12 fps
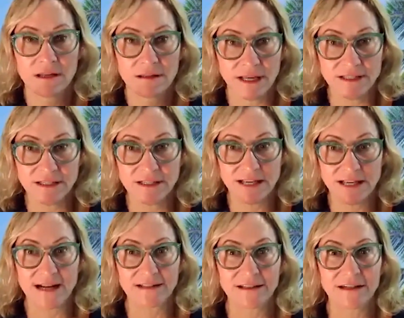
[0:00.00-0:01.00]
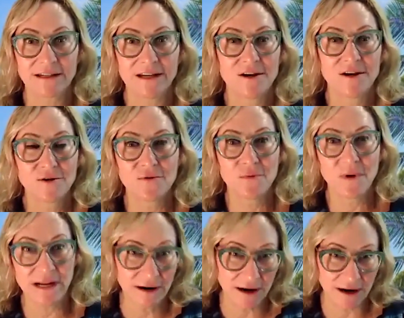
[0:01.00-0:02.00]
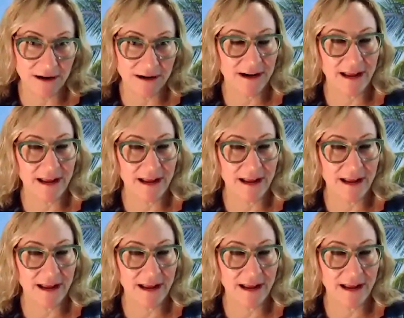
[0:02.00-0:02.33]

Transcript: that's exactly who we are,